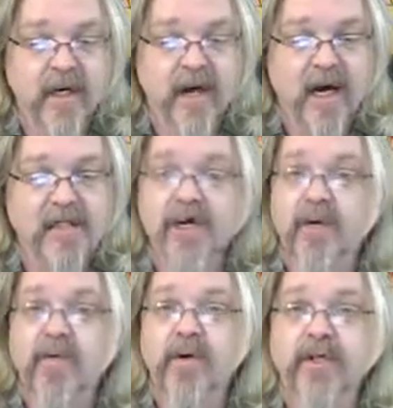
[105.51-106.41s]
I saw
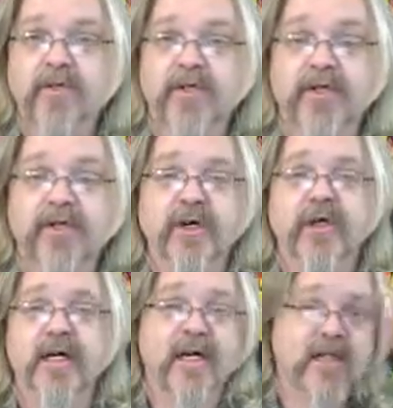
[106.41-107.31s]
reports where
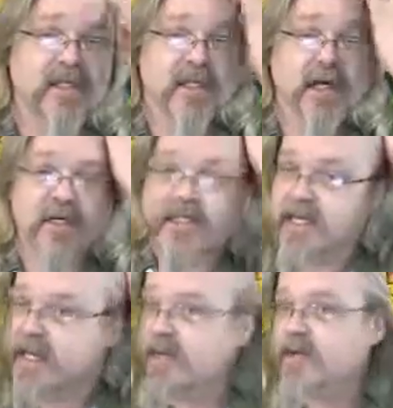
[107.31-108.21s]
Serbia has declared
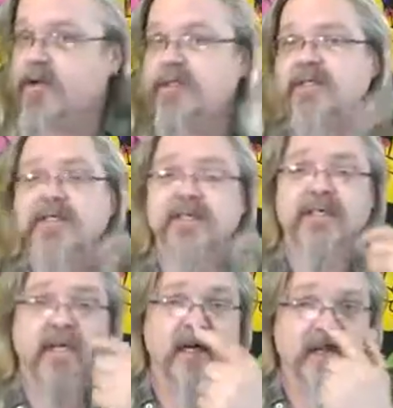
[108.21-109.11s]
state of emergencies
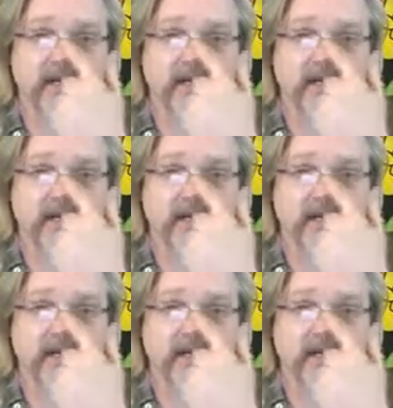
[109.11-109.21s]
in like